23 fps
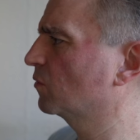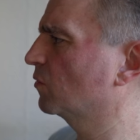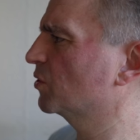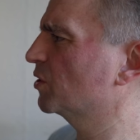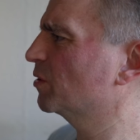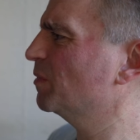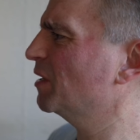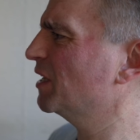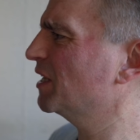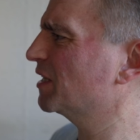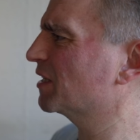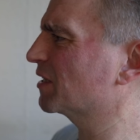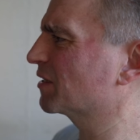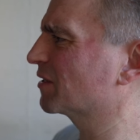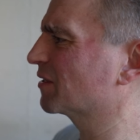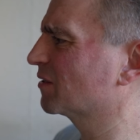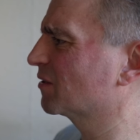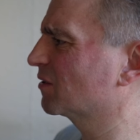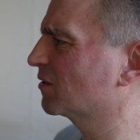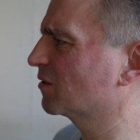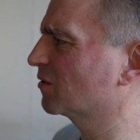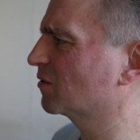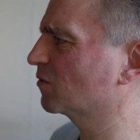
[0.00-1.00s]
What do you mean?
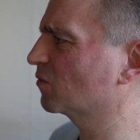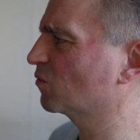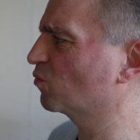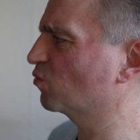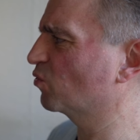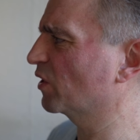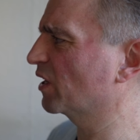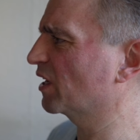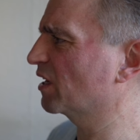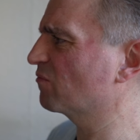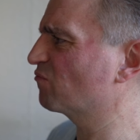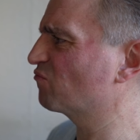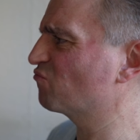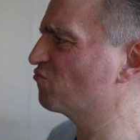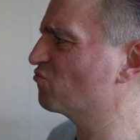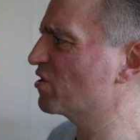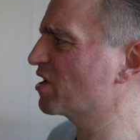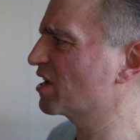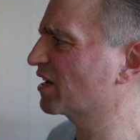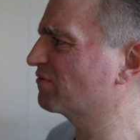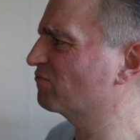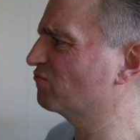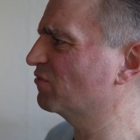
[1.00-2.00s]

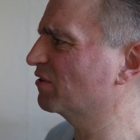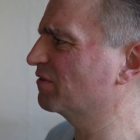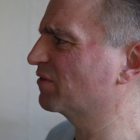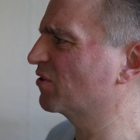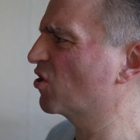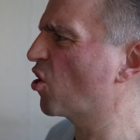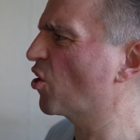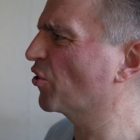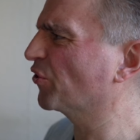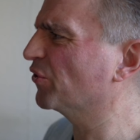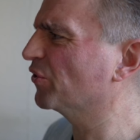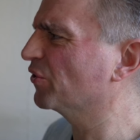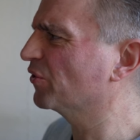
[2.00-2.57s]
We've gone.